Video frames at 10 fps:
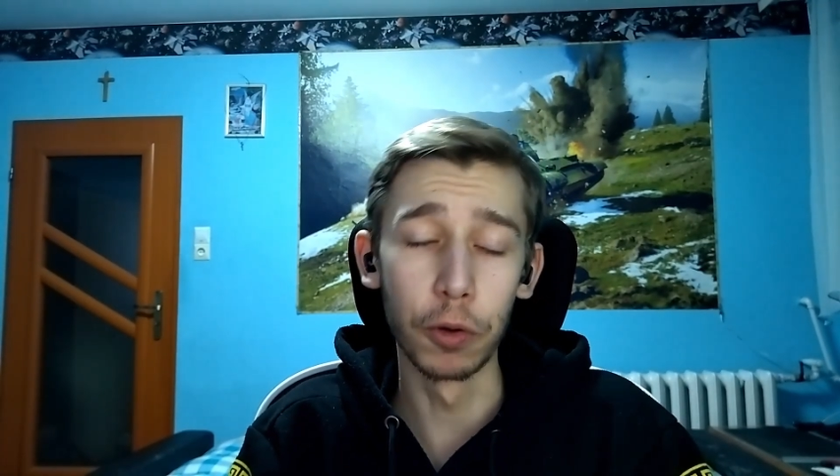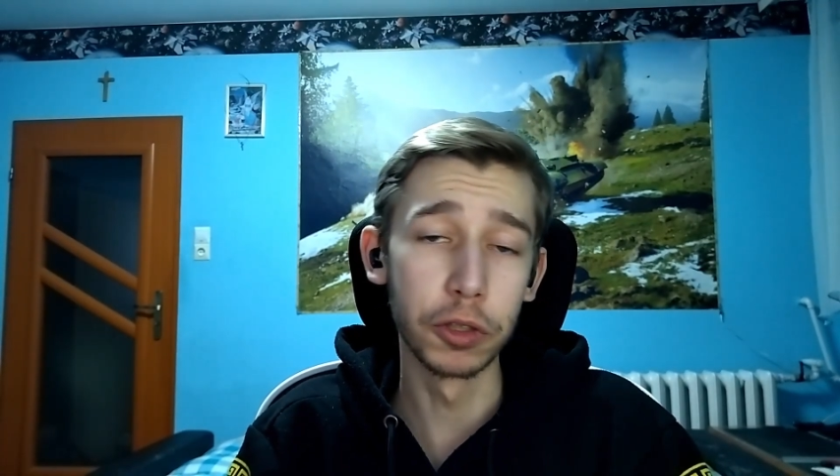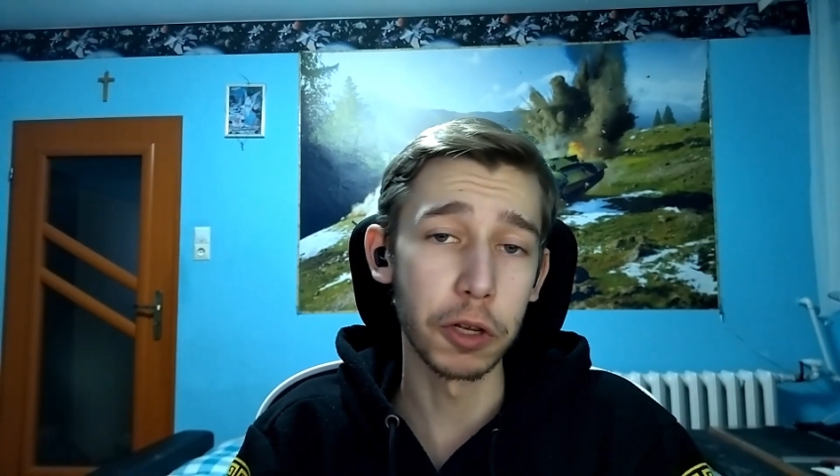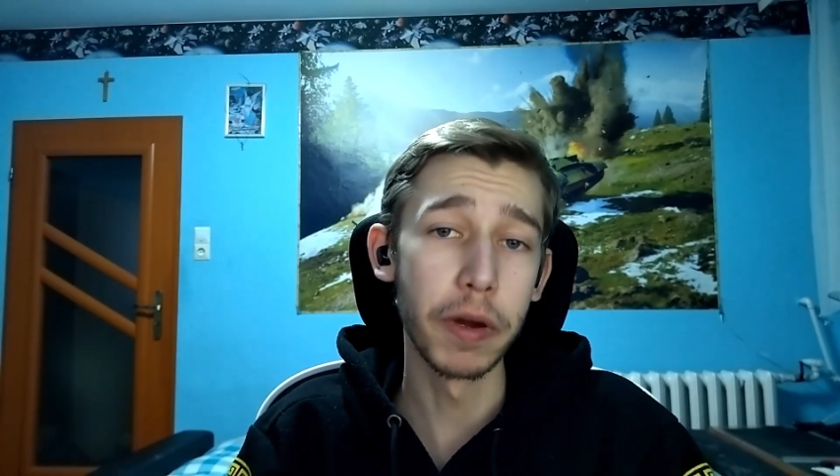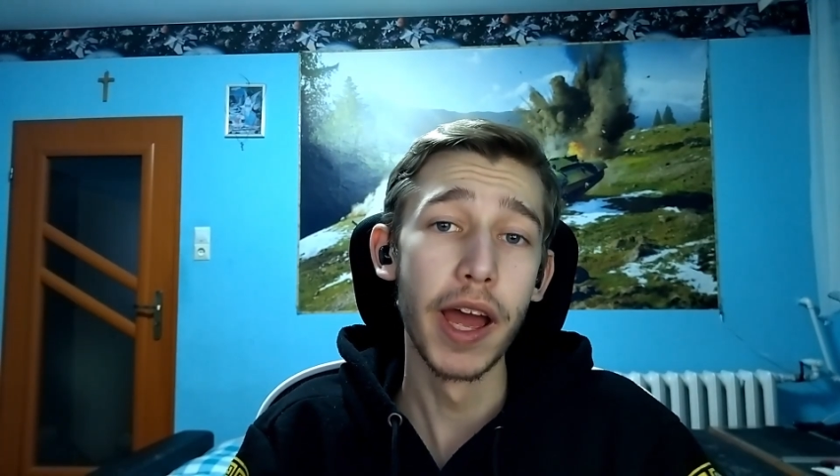
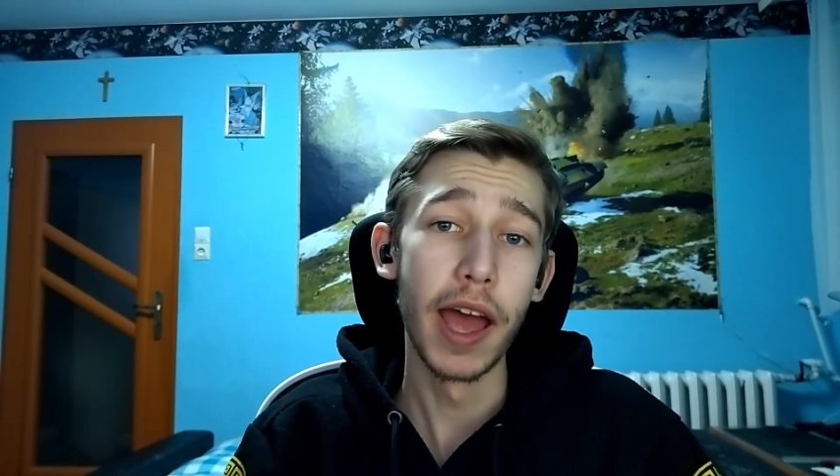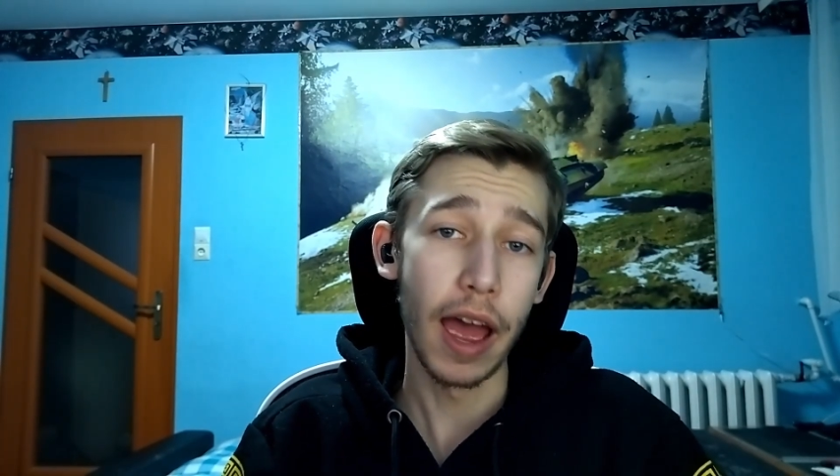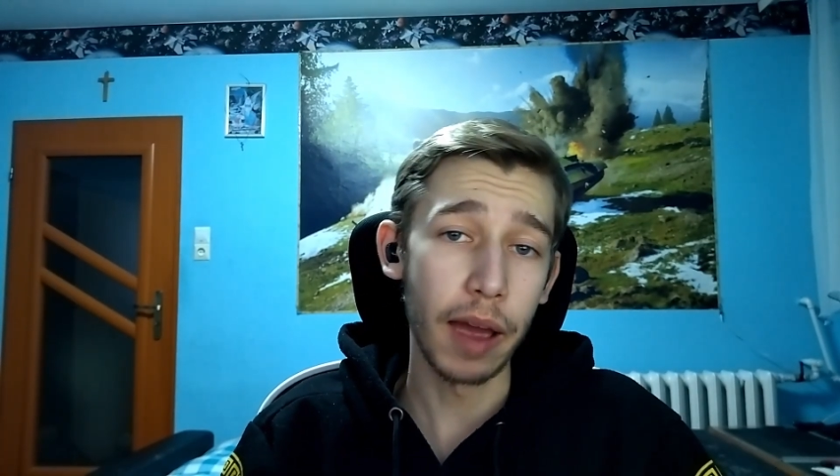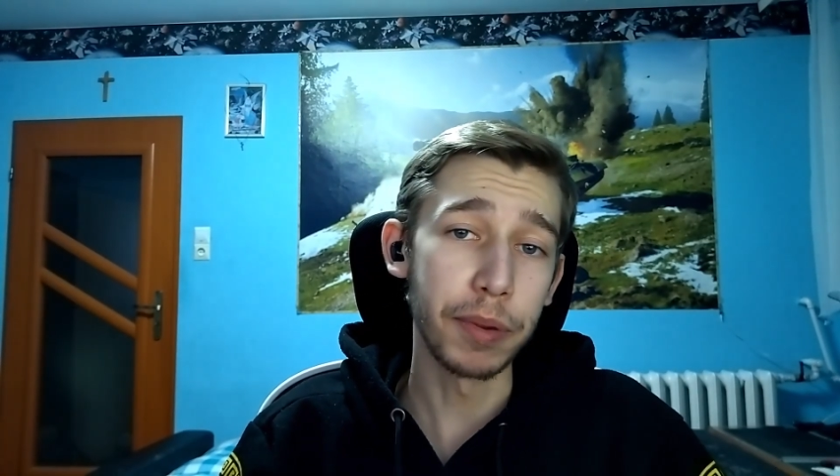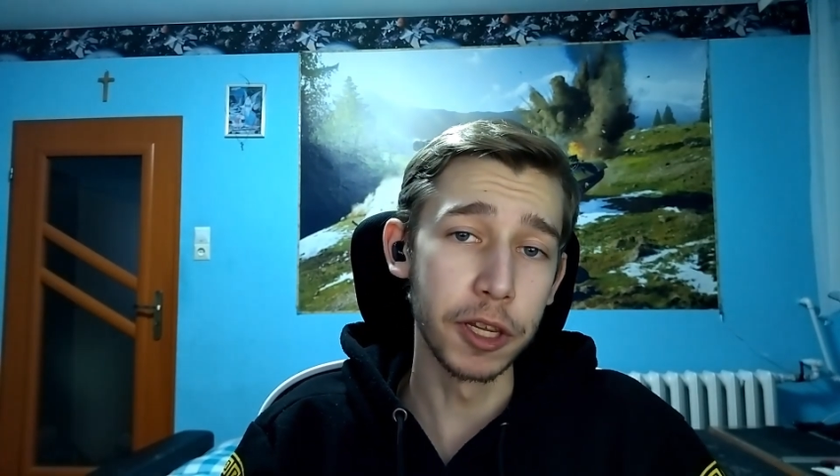Also,
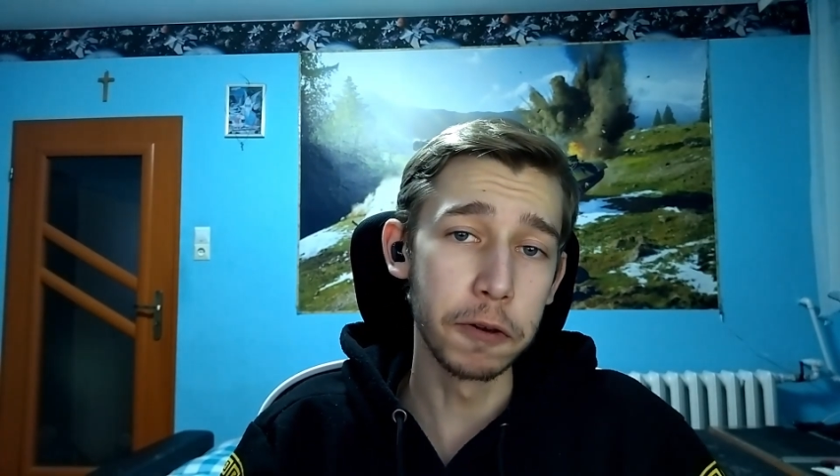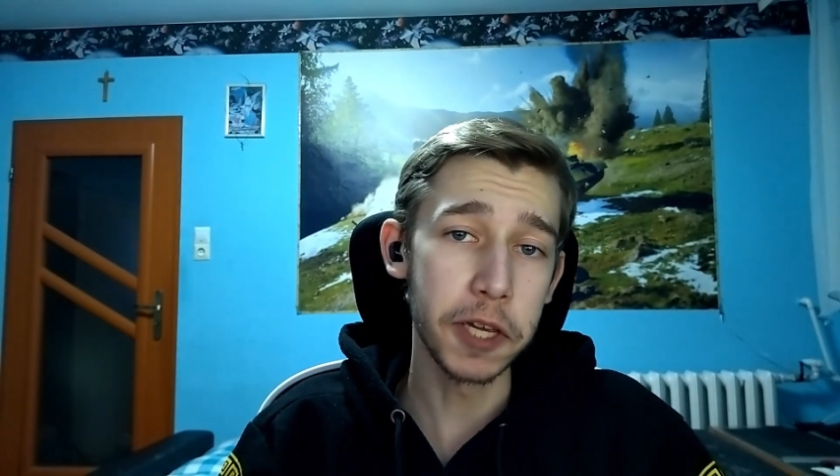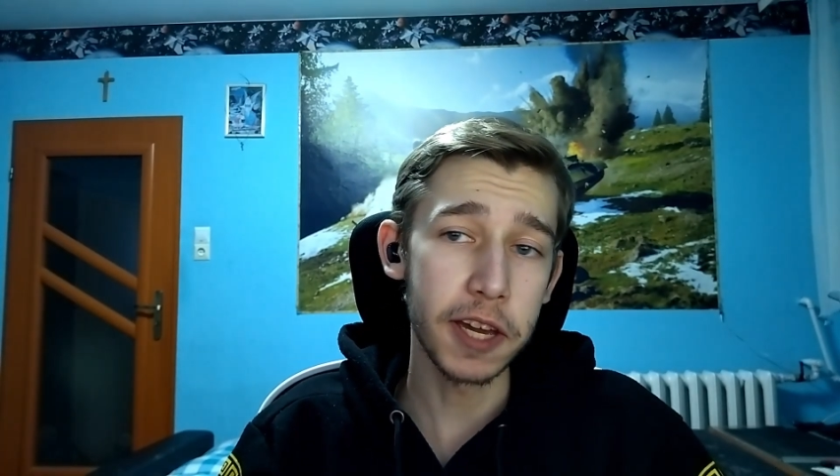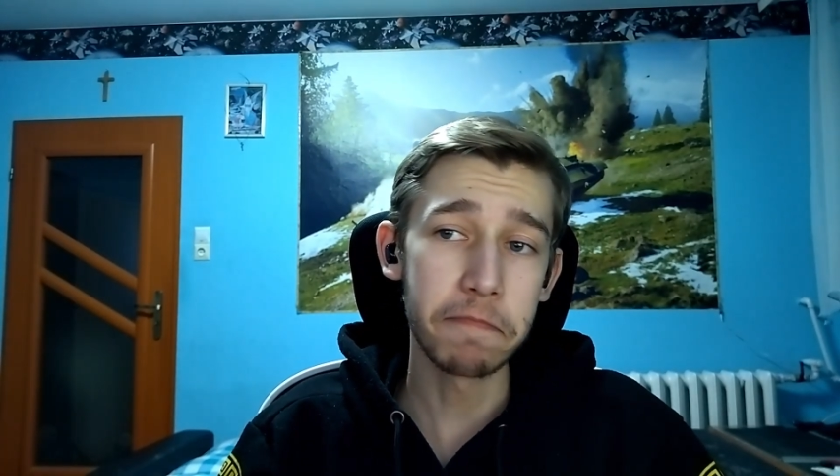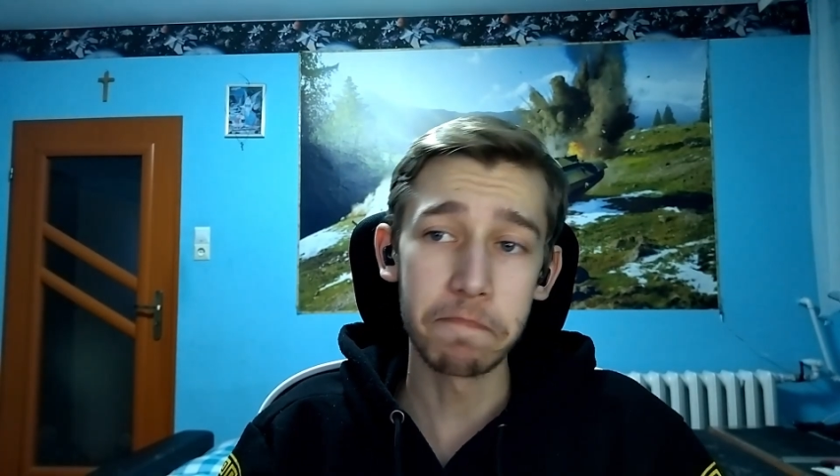Happy New
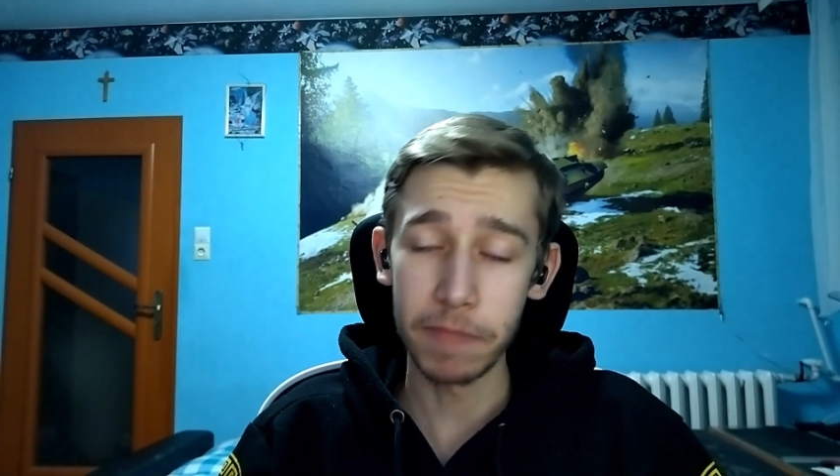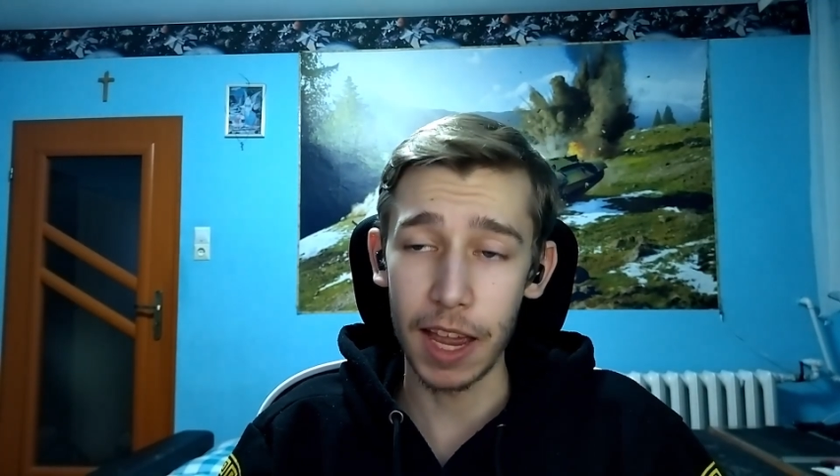Year.